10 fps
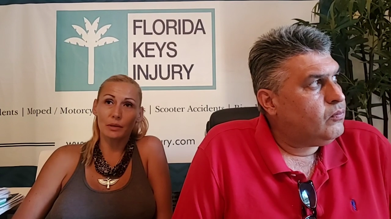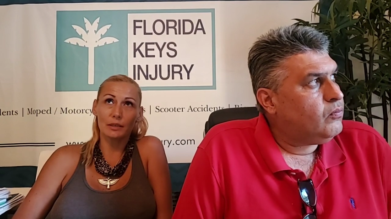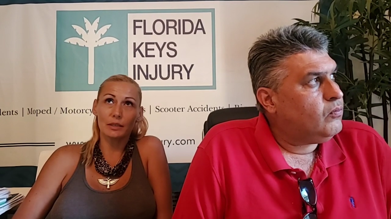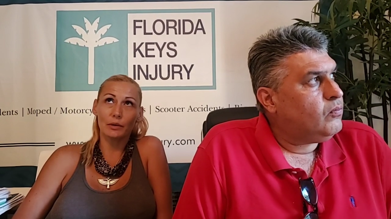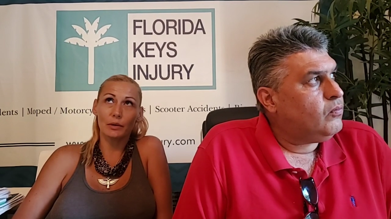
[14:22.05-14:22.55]

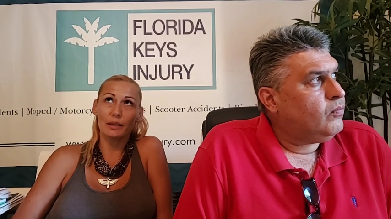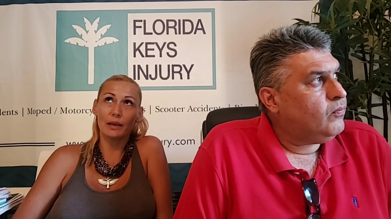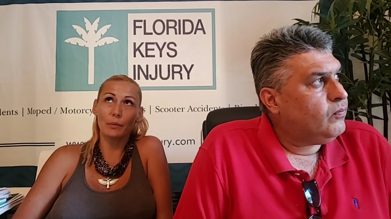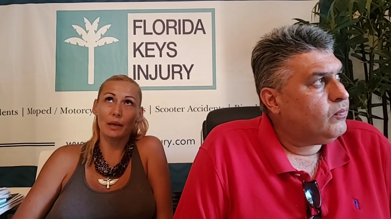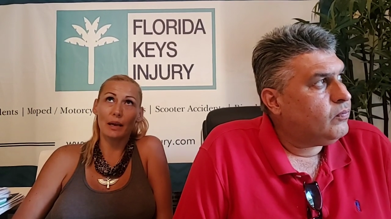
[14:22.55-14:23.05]
Speaker 1: considering
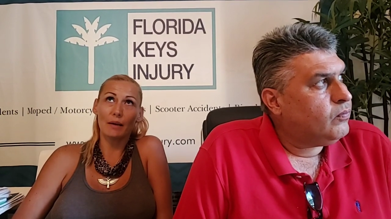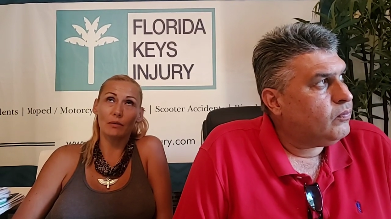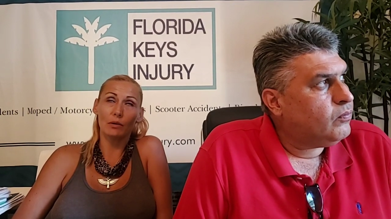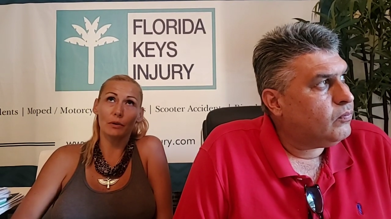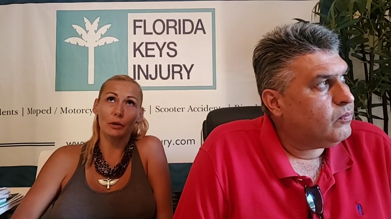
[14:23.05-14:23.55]
that we
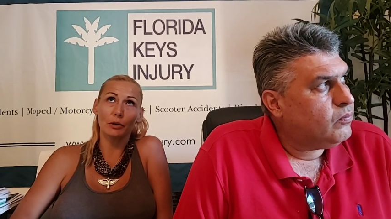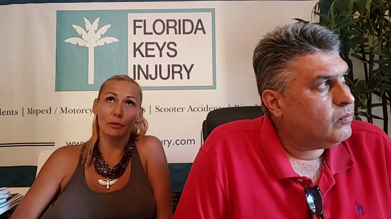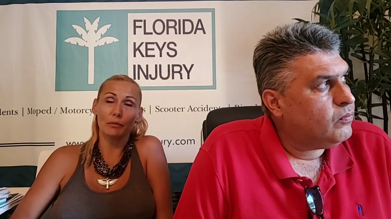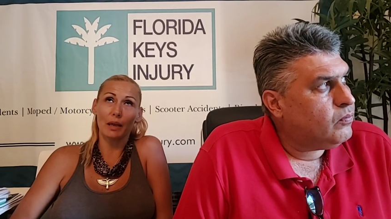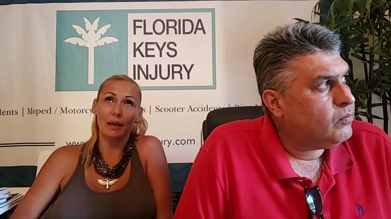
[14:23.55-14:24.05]
have
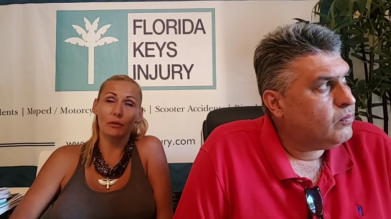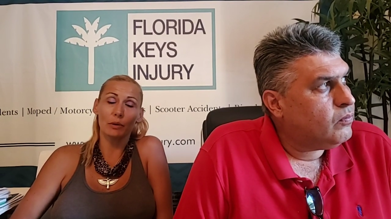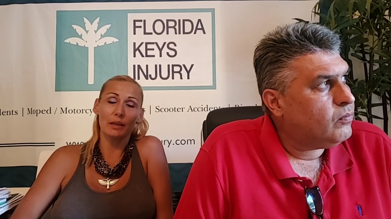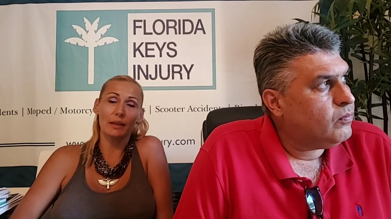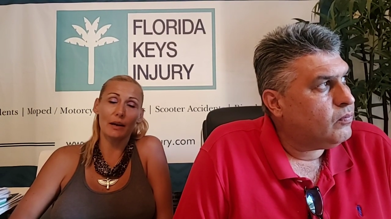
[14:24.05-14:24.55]
over
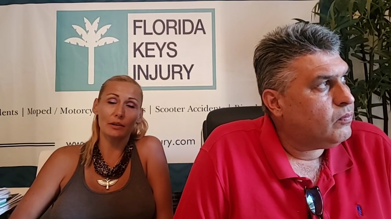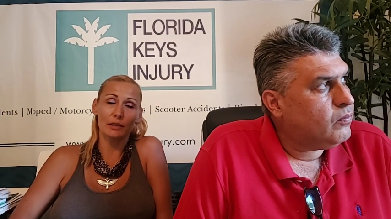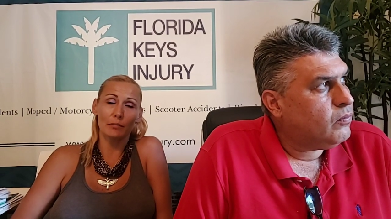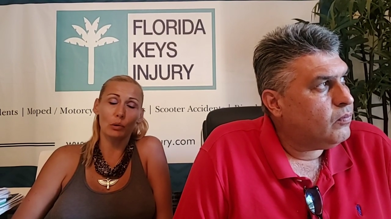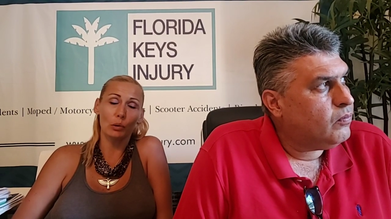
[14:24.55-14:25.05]
like
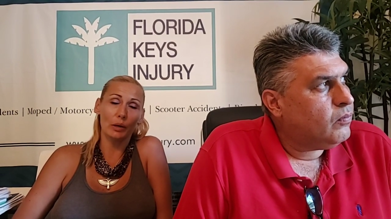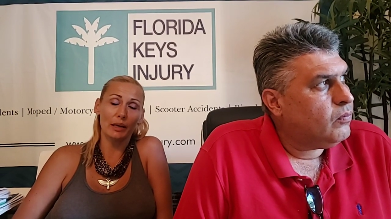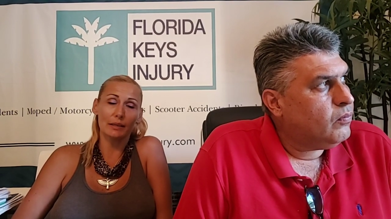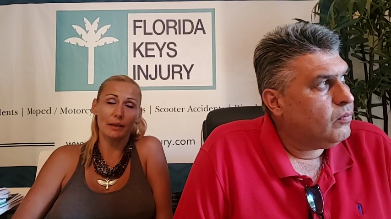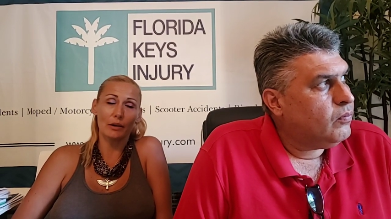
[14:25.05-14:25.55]
3,000
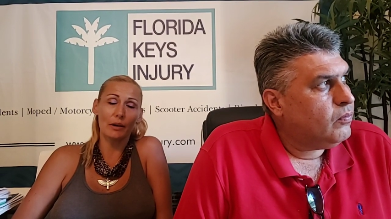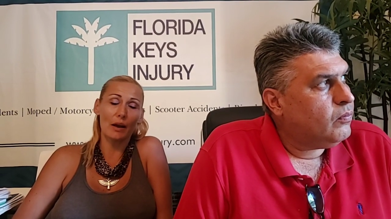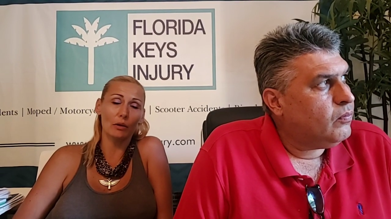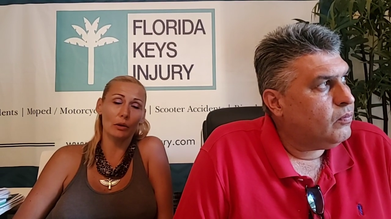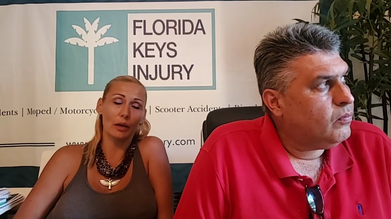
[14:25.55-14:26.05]
employees that are
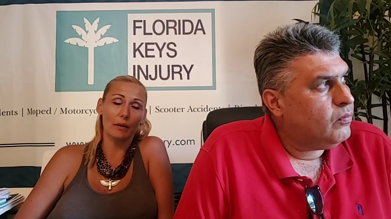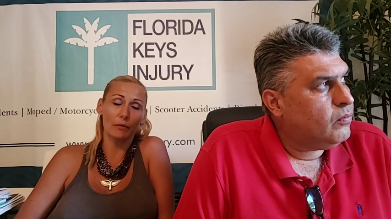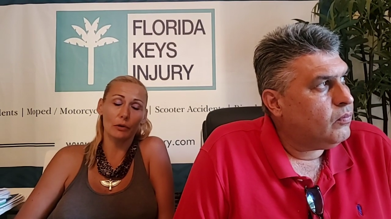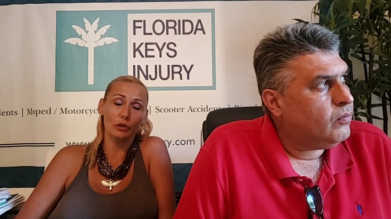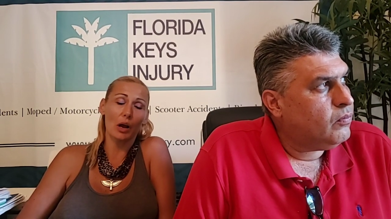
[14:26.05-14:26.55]
now
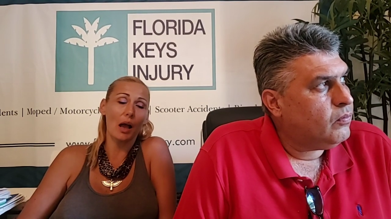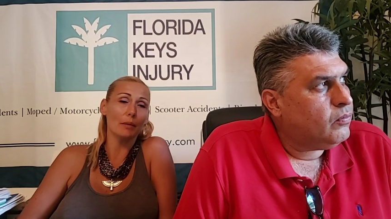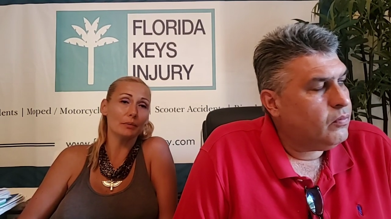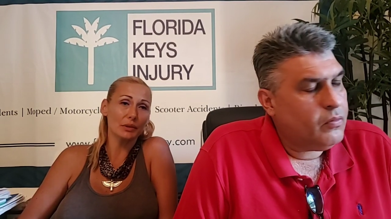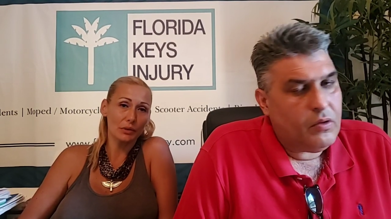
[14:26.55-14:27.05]
looking for
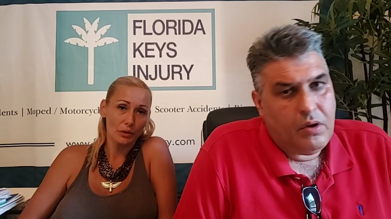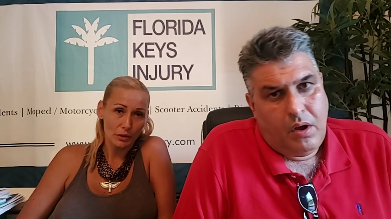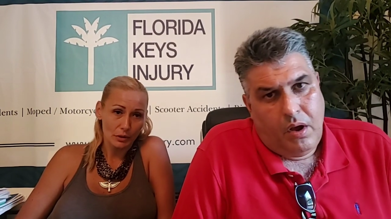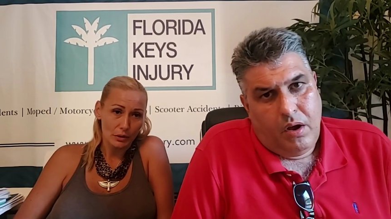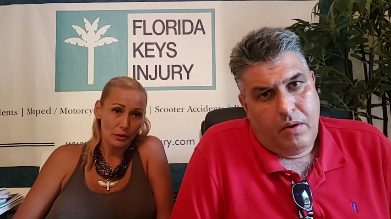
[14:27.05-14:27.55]
jobs.
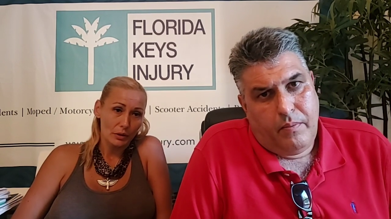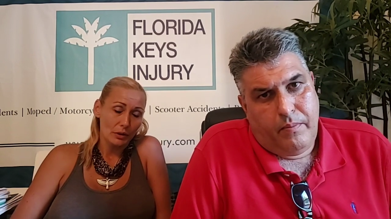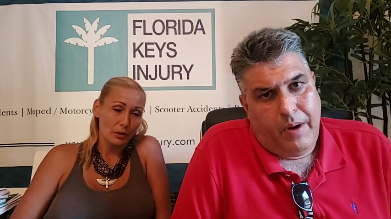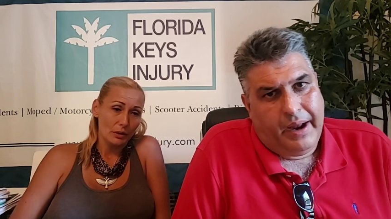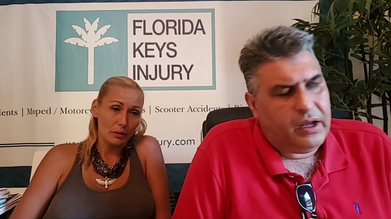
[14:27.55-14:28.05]

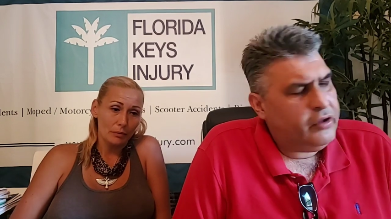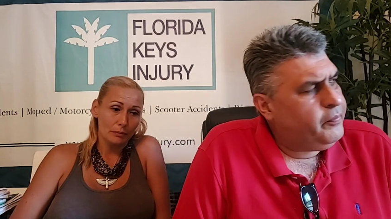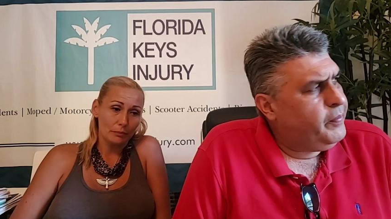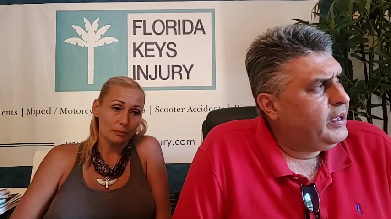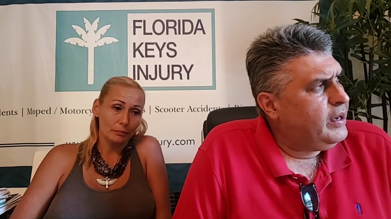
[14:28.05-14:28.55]

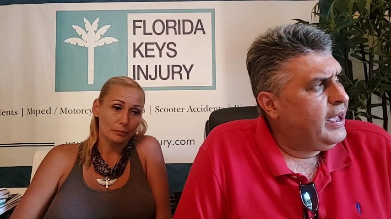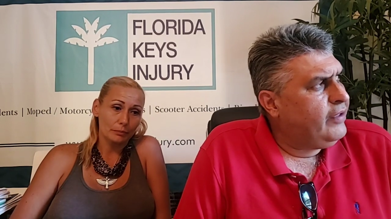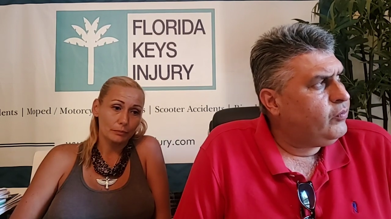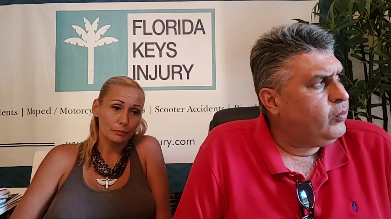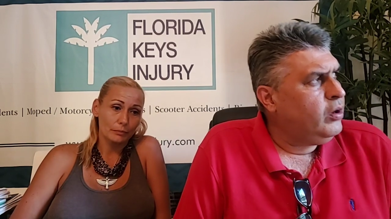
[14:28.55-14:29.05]
Speaker 2: Monica's being
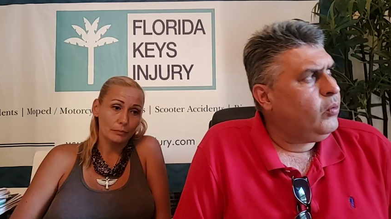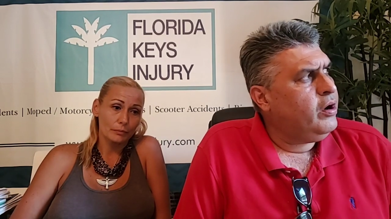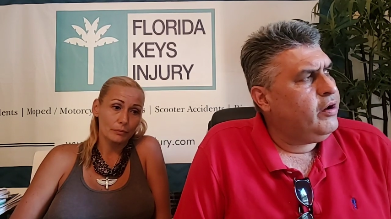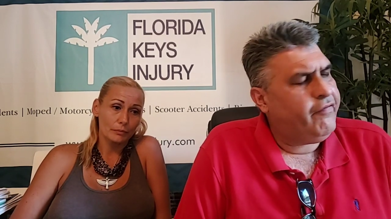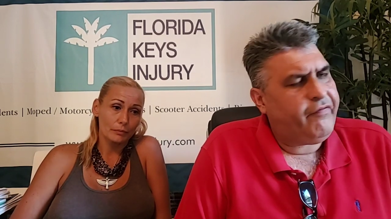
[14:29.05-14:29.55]
nice.
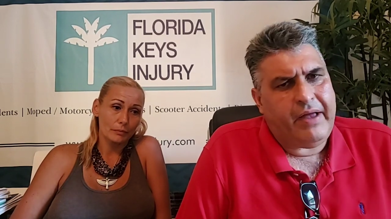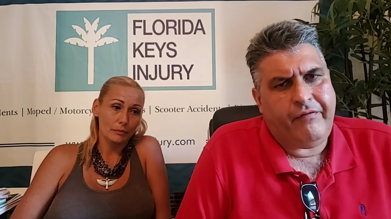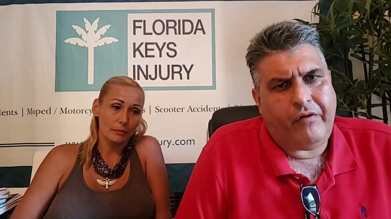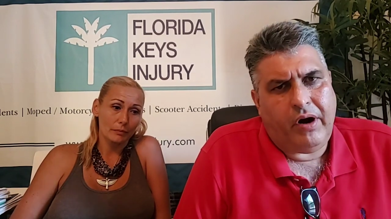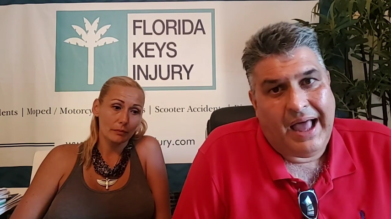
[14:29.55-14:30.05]
We're in a
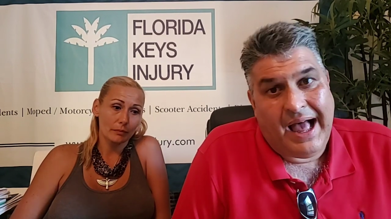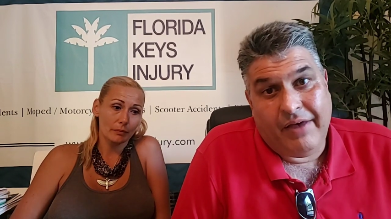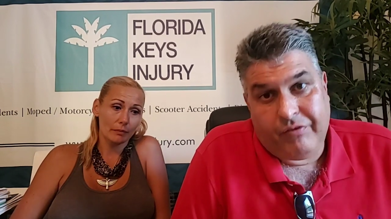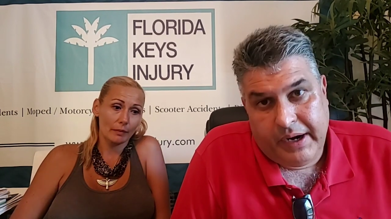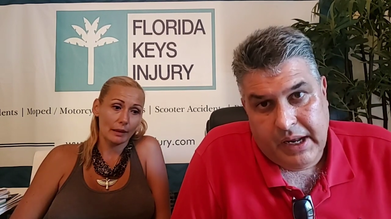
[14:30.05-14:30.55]
fight for our
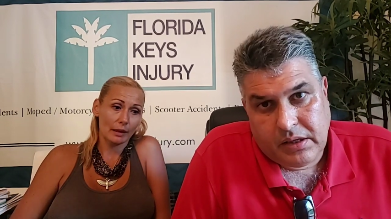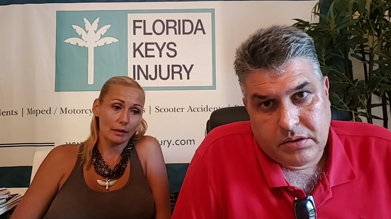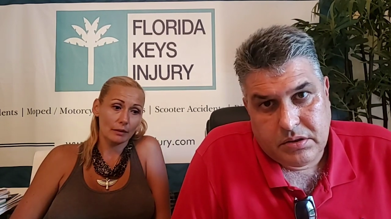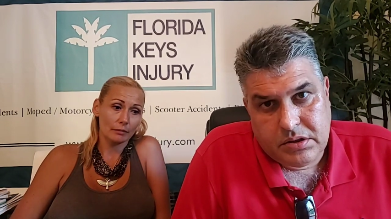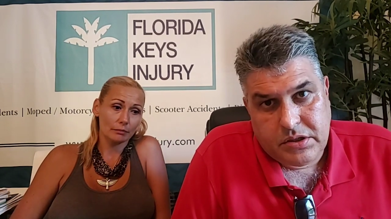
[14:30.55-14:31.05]
lives right now.
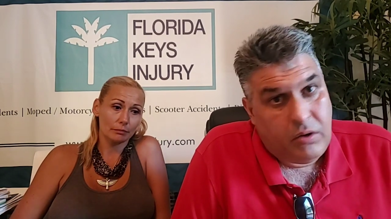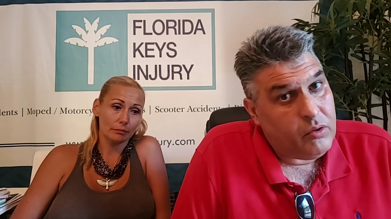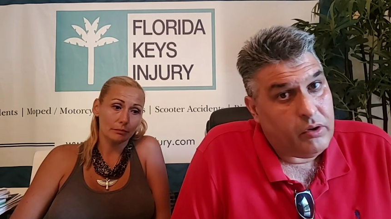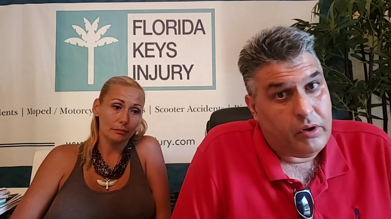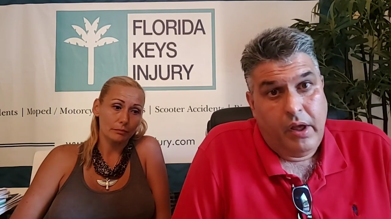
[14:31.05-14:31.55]

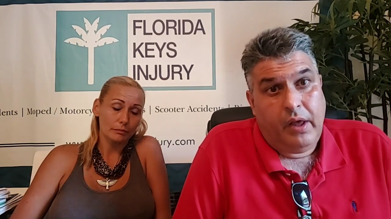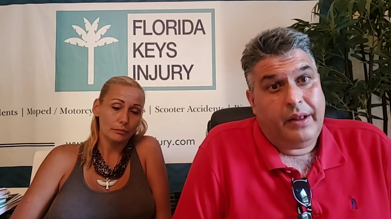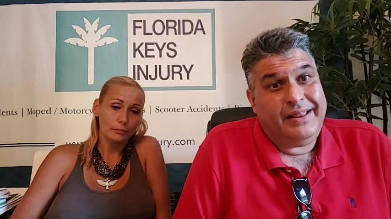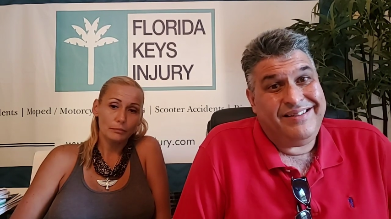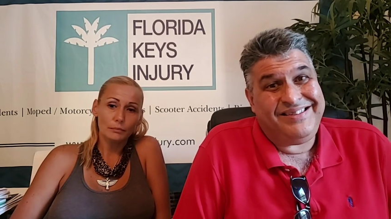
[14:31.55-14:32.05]
So
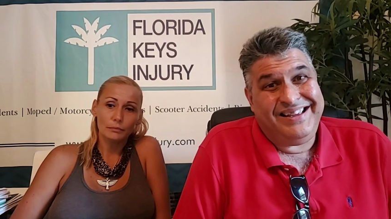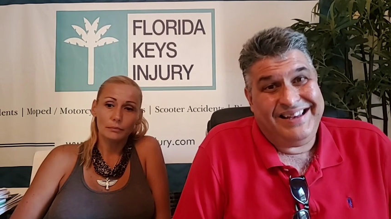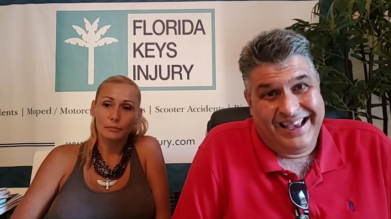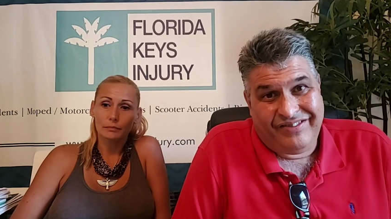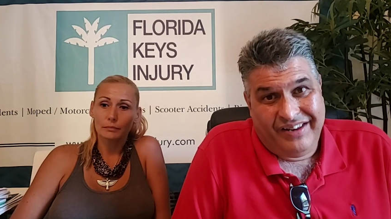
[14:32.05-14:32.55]
this
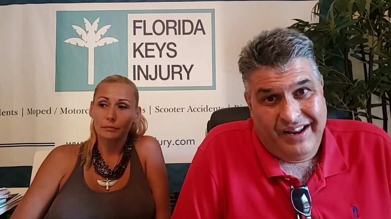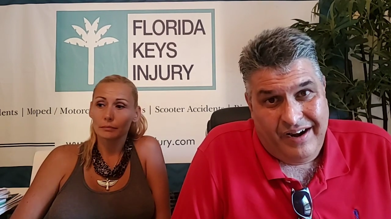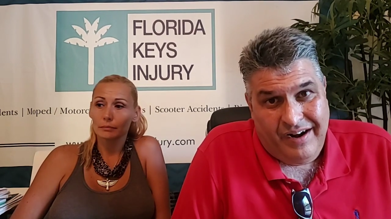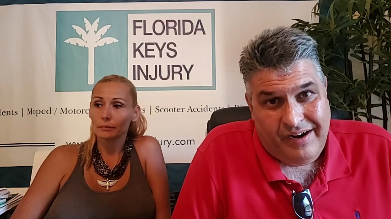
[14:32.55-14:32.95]
election here